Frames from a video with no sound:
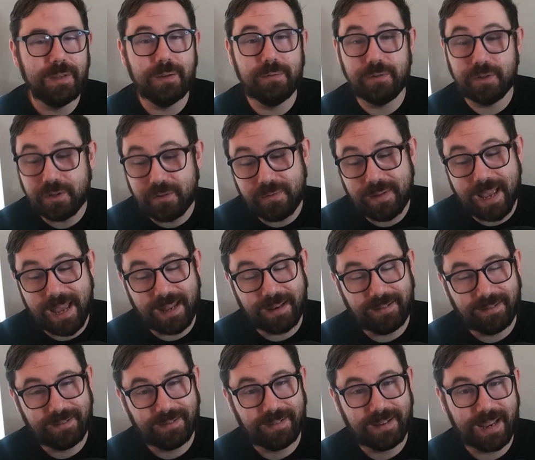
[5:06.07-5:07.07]
you do get
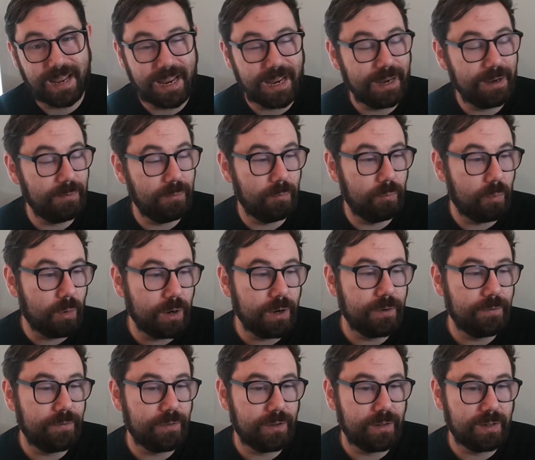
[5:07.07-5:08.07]
a
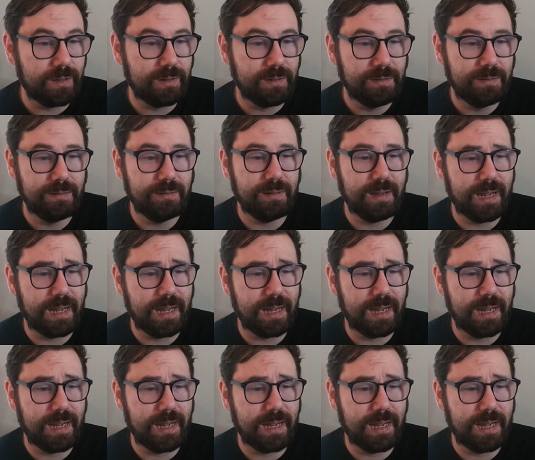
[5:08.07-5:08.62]
wonderful,